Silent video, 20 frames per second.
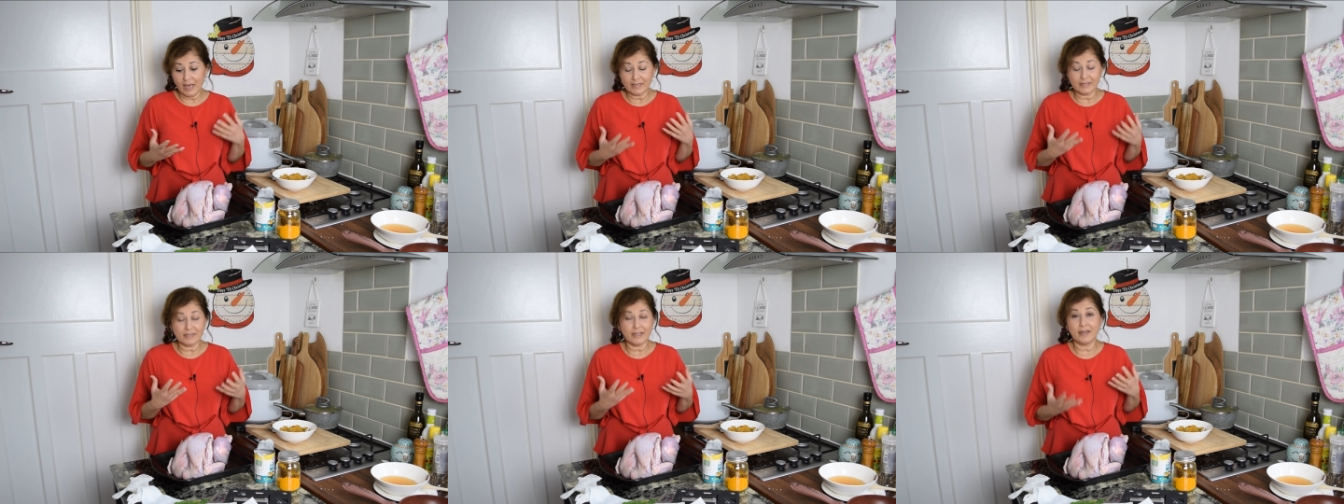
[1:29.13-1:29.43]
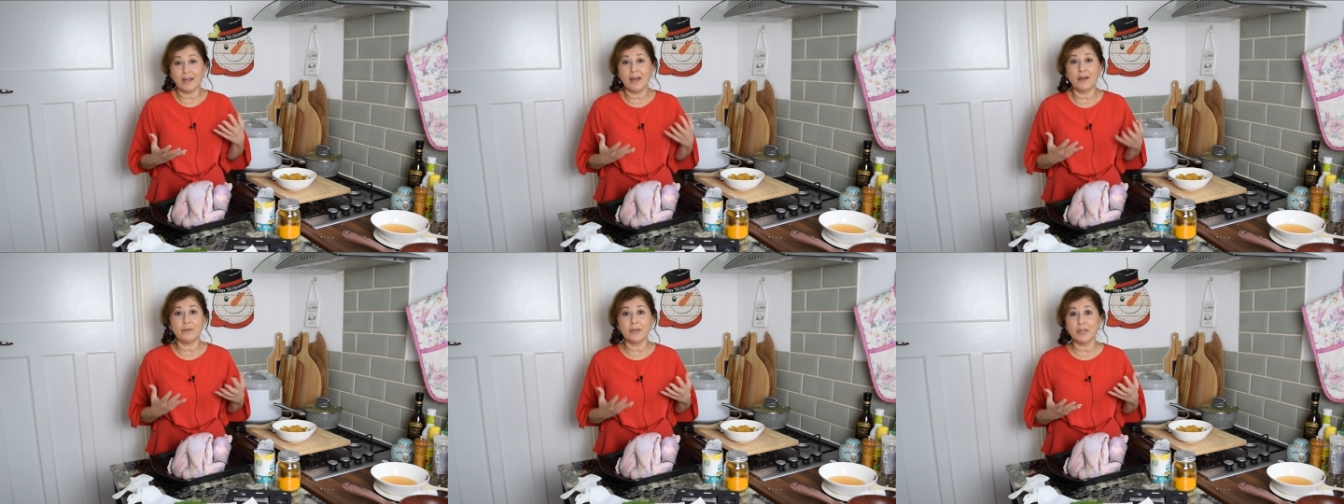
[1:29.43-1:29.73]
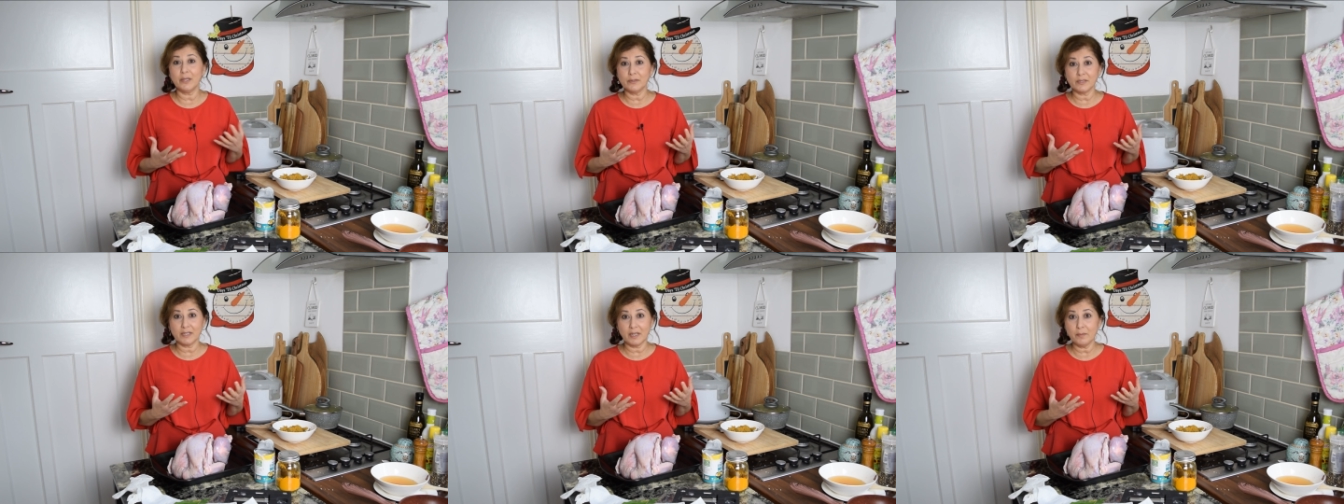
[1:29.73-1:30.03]
as a curry
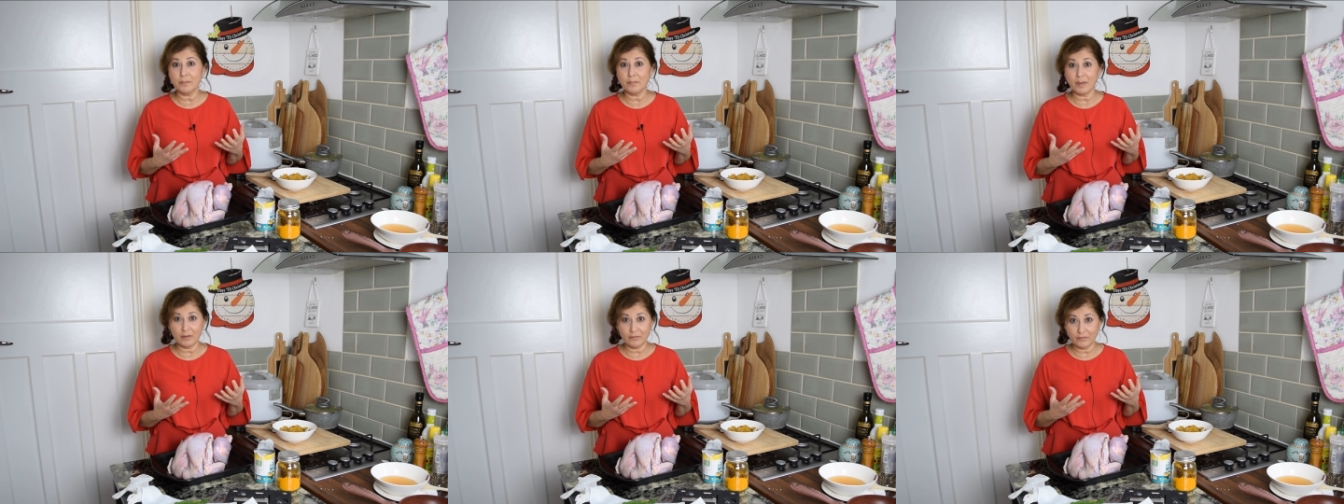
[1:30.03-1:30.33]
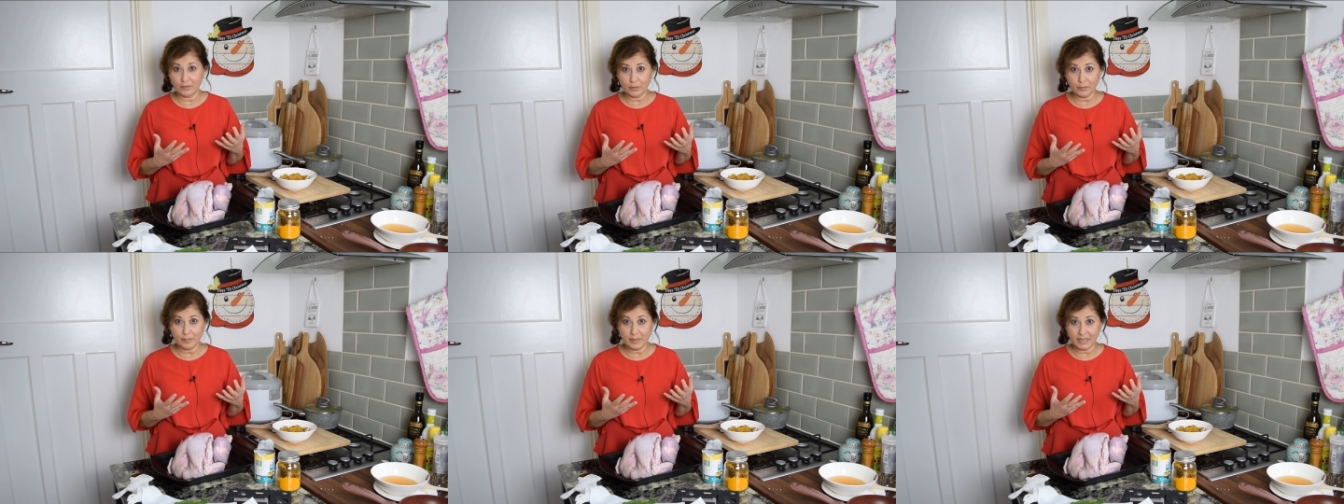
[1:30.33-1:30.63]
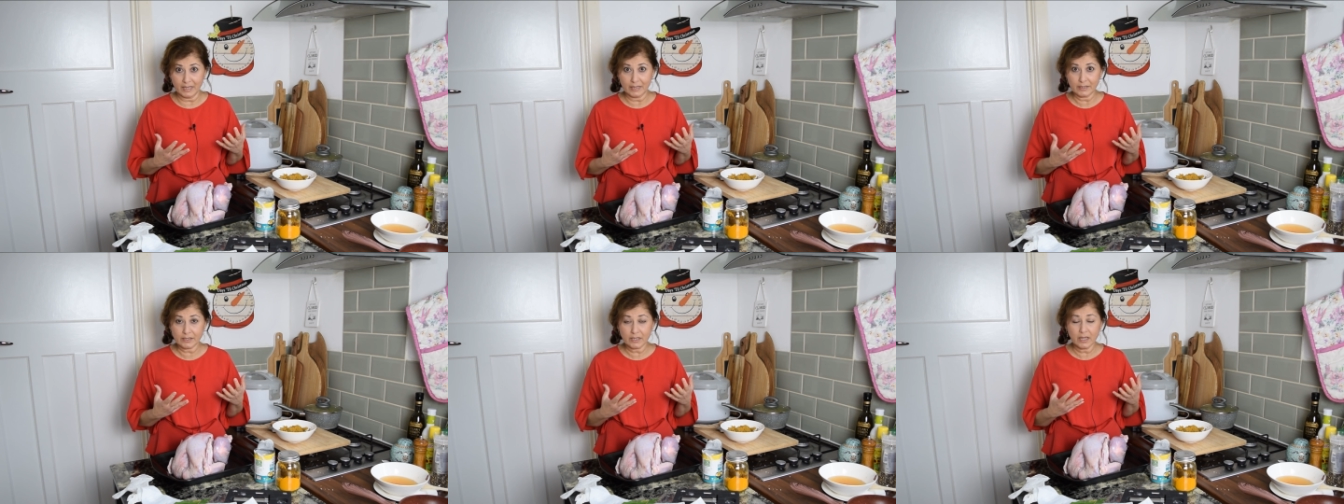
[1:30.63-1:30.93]
using buffalo
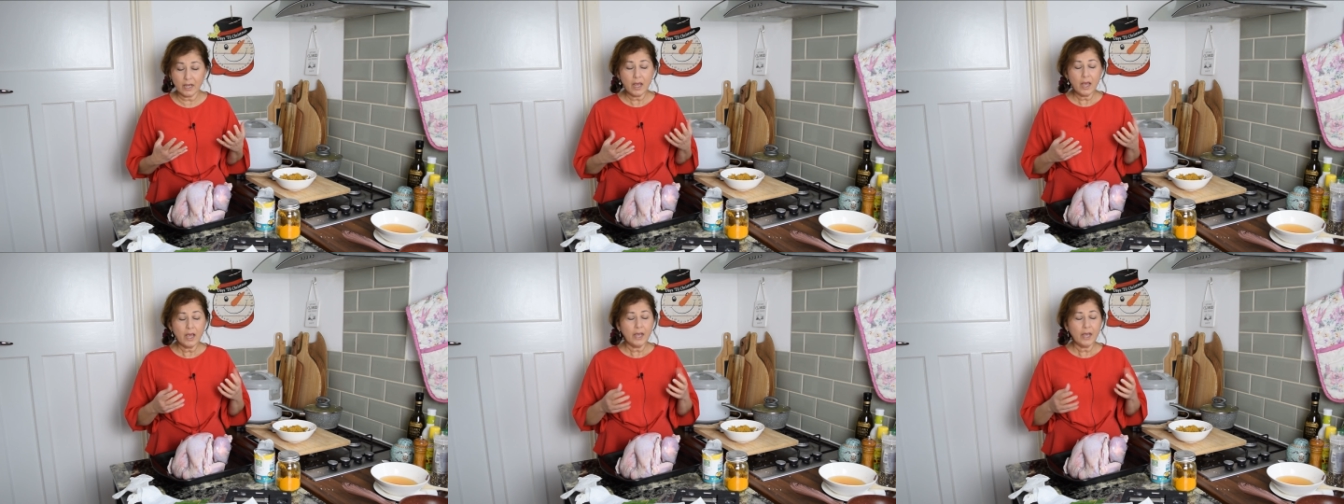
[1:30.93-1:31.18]
meat.